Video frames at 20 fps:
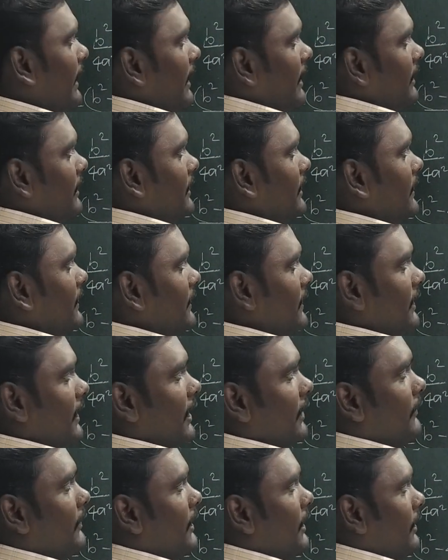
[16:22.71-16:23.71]
In this
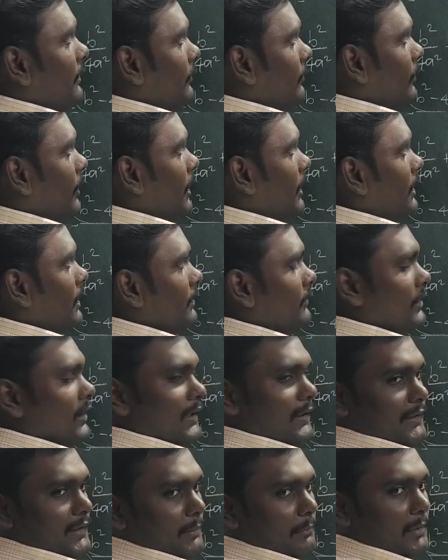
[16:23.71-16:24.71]
interval,
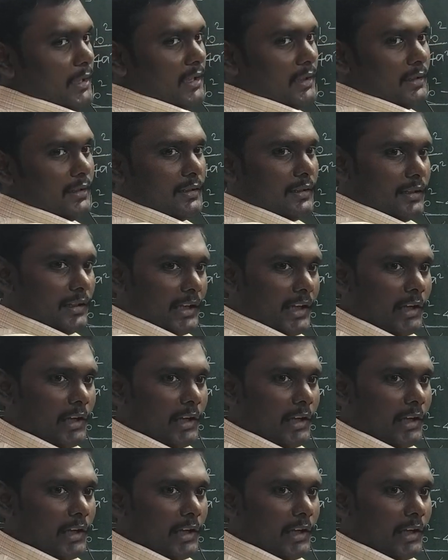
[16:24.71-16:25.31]
whatever is coming,